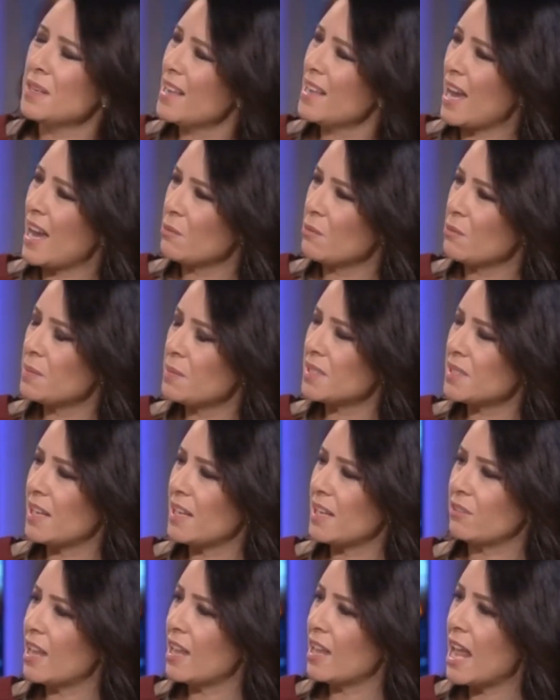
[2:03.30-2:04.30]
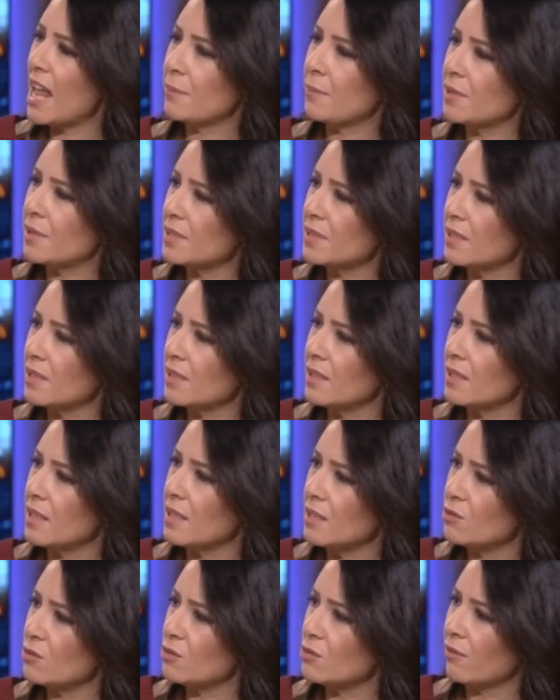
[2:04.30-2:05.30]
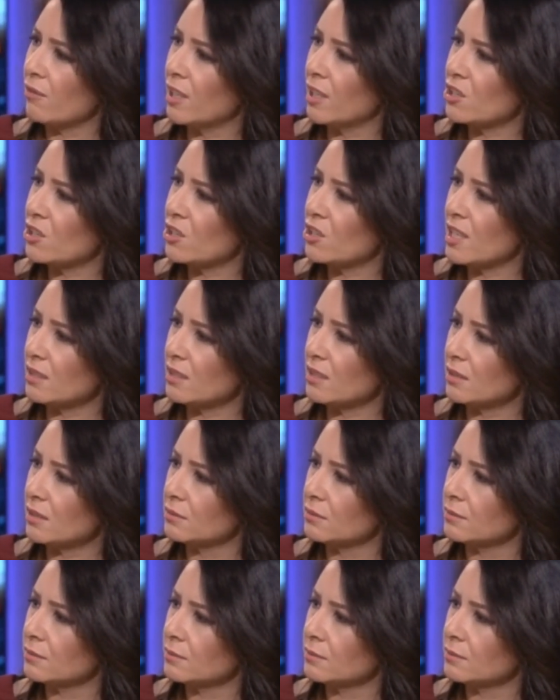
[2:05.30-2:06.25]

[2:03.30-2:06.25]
but how do we perceive if that happens in the travel and leisure sector?